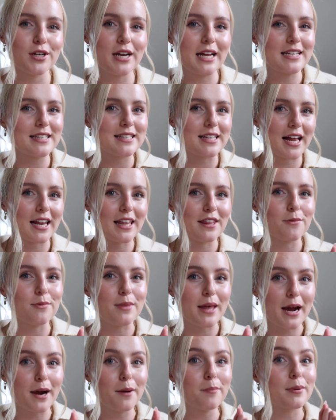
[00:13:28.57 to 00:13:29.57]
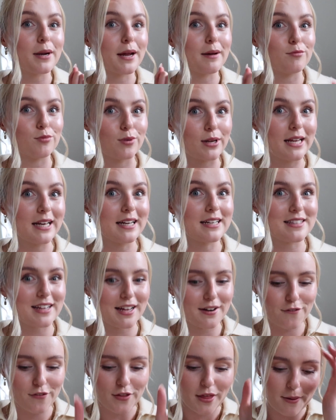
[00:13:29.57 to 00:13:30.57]
and like styling them there, but I'm really
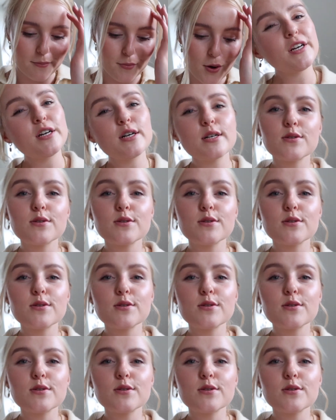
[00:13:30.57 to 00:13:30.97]
excited for them.